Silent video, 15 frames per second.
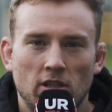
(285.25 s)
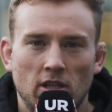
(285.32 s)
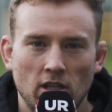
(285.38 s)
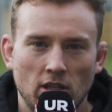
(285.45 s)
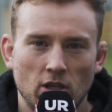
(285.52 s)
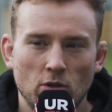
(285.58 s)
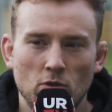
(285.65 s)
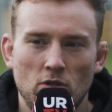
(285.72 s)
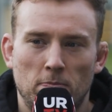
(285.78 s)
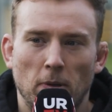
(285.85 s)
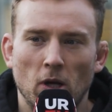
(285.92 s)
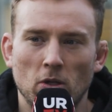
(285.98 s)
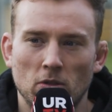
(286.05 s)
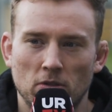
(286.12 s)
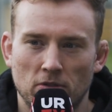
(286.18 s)
that use
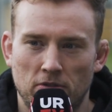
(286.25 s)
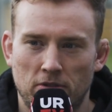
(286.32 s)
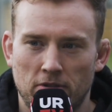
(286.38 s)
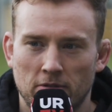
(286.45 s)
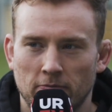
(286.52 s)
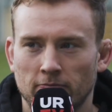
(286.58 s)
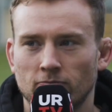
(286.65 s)
balls.